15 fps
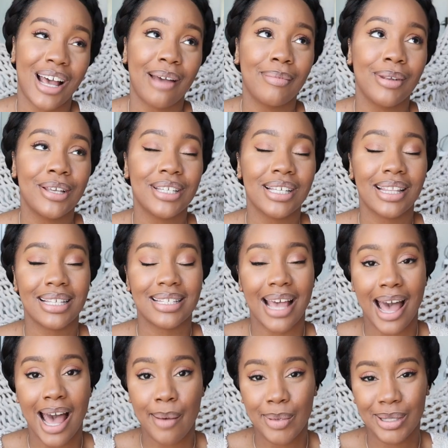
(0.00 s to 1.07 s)
I'm using this
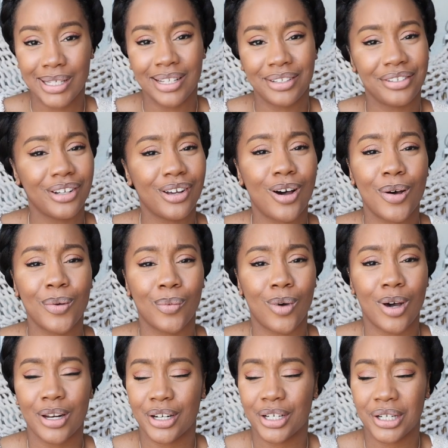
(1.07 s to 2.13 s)
app, it's literally called
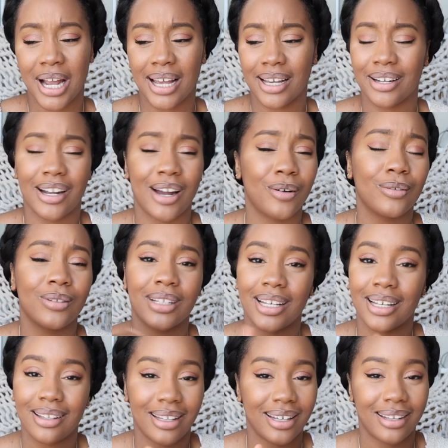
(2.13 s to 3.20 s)
Water Tracker, I will
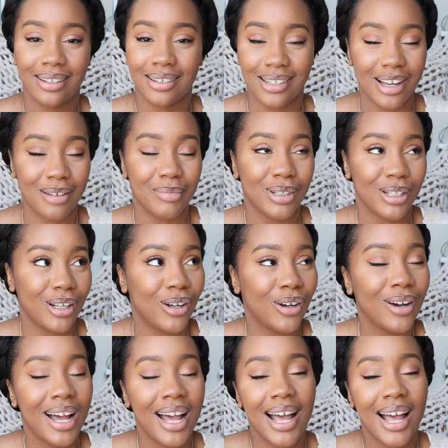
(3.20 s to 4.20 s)
link it down below.